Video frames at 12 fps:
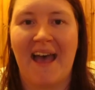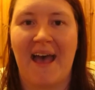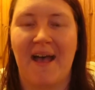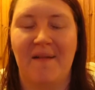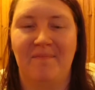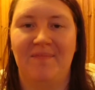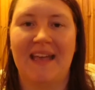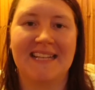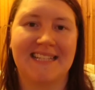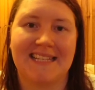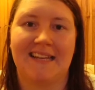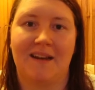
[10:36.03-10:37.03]
Um,
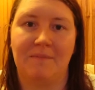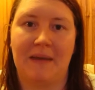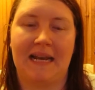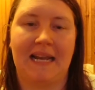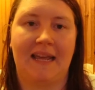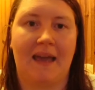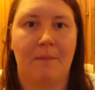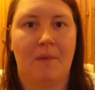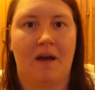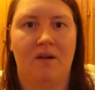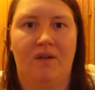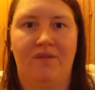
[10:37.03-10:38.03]
as I said, I mainly get
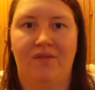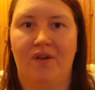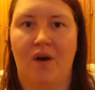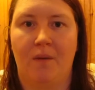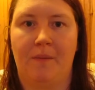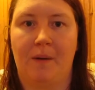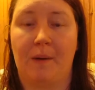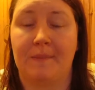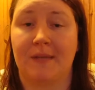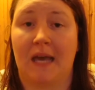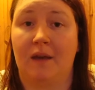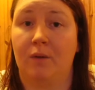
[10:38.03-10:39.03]
mine off from a
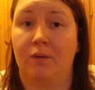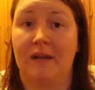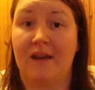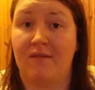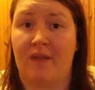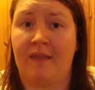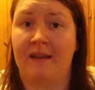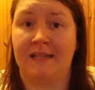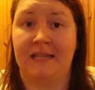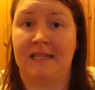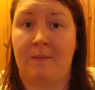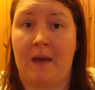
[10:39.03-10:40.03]
website called Everything
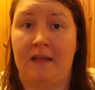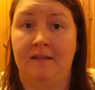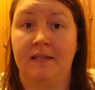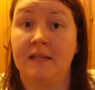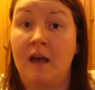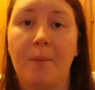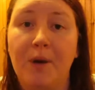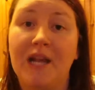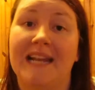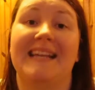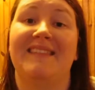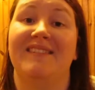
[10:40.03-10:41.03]
Disney Pins. I'll put a
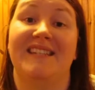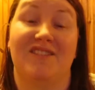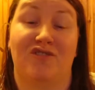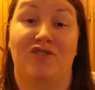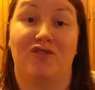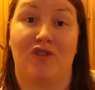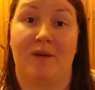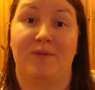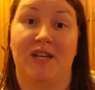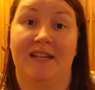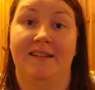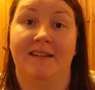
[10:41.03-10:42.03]
link in the
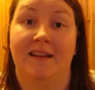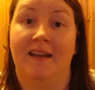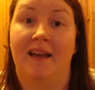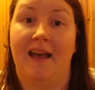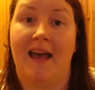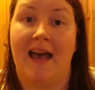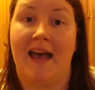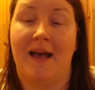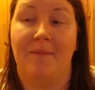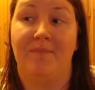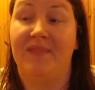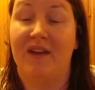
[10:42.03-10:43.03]
description.
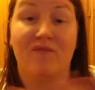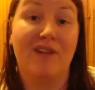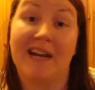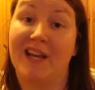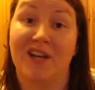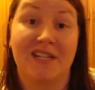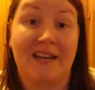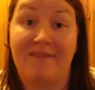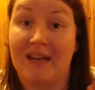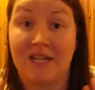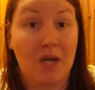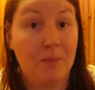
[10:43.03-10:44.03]
Um, they're really good, I've
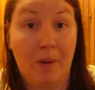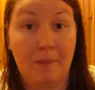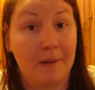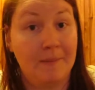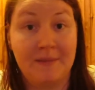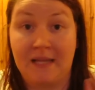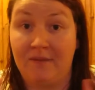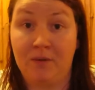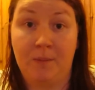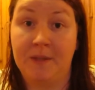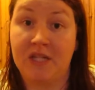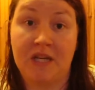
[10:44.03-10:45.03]
had no problems, they've
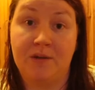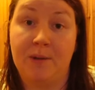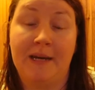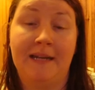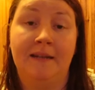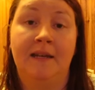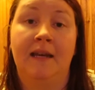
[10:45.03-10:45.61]
all been genuine.